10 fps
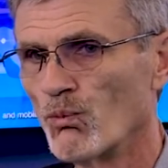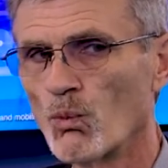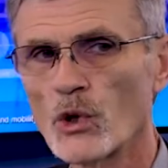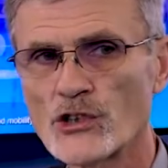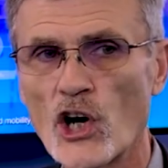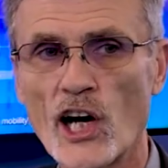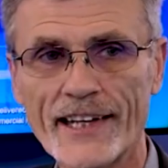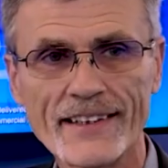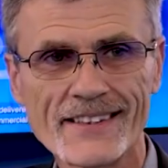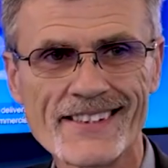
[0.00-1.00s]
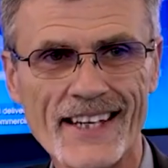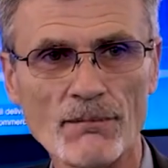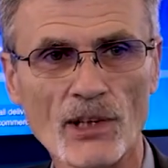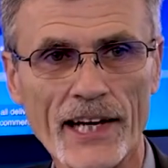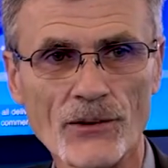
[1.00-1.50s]
we're talking the
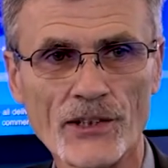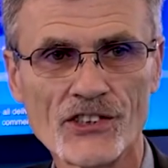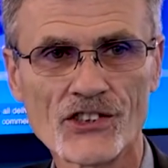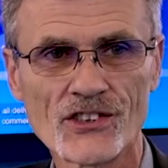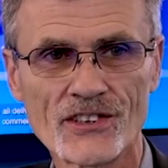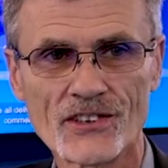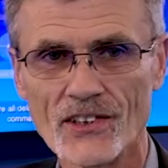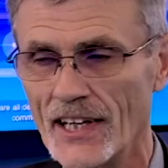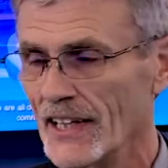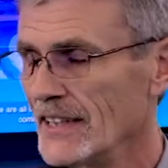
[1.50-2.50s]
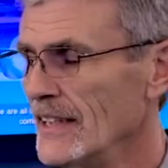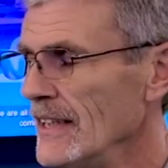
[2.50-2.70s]
same language, right?